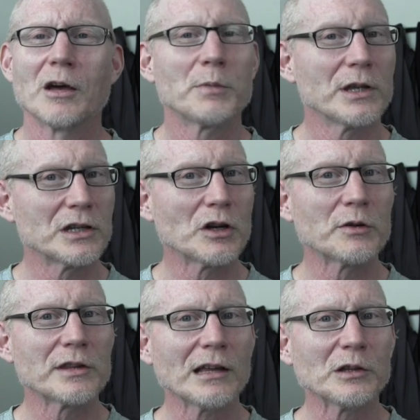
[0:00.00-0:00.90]
But you know
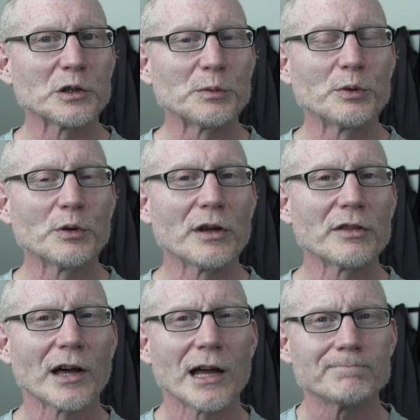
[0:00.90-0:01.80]
what? That little boy
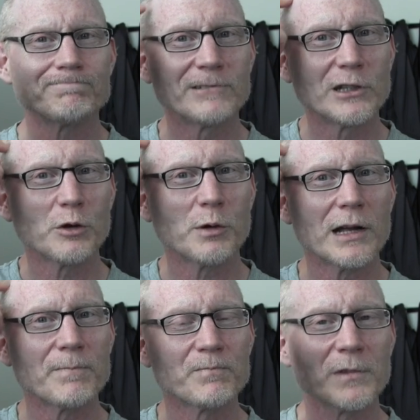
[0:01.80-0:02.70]
thought, you know
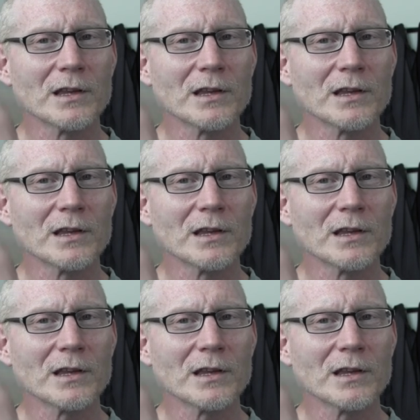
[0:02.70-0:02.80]
what?